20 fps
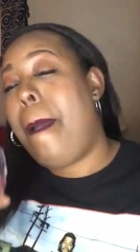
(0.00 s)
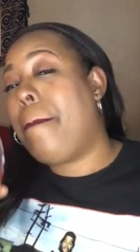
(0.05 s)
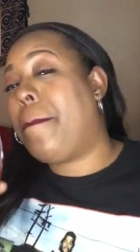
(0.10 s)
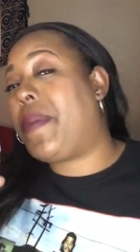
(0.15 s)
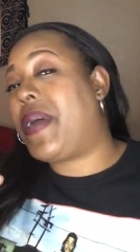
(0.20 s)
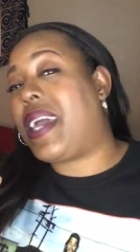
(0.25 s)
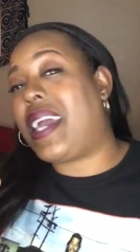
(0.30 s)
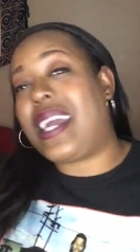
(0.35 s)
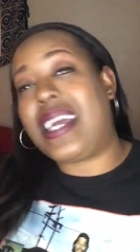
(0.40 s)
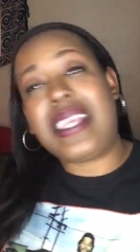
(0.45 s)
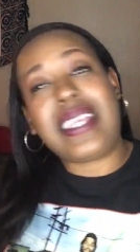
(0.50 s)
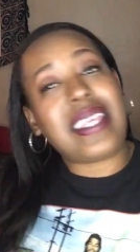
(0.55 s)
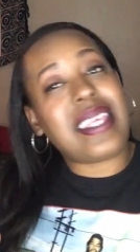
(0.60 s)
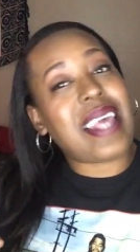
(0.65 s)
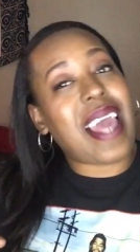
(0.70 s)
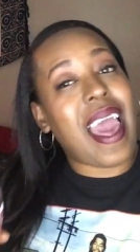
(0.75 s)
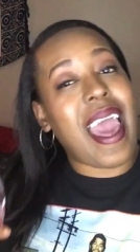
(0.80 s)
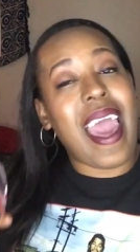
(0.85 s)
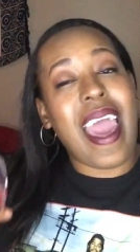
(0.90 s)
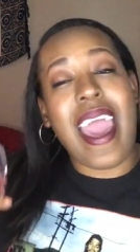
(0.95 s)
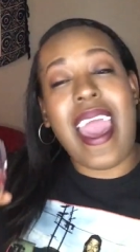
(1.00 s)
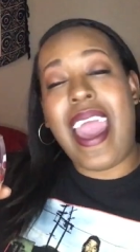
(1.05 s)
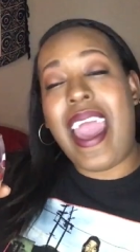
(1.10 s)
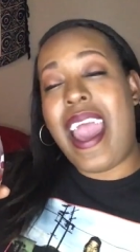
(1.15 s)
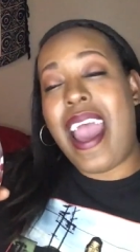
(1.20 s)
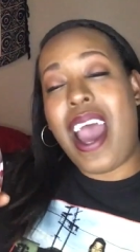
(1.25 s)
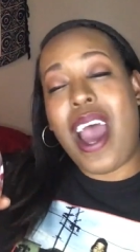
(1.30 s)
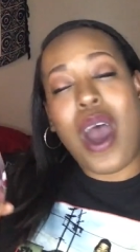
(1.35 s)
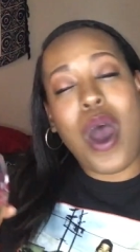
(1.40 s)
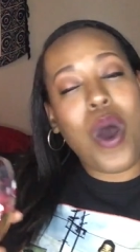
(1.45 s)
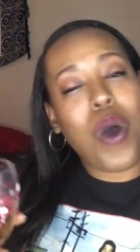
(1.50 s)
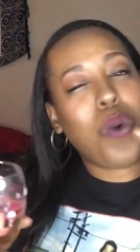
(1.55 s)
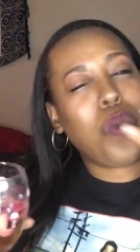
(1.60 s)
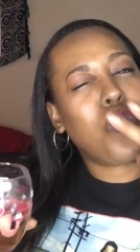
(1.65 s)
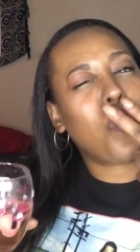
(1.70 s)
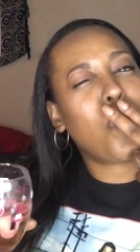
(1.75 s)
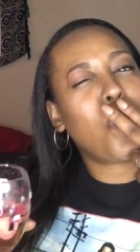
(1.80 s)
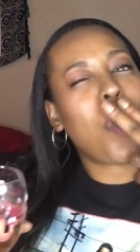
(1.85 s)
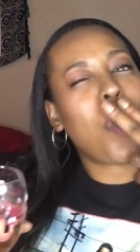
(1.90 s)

Peace out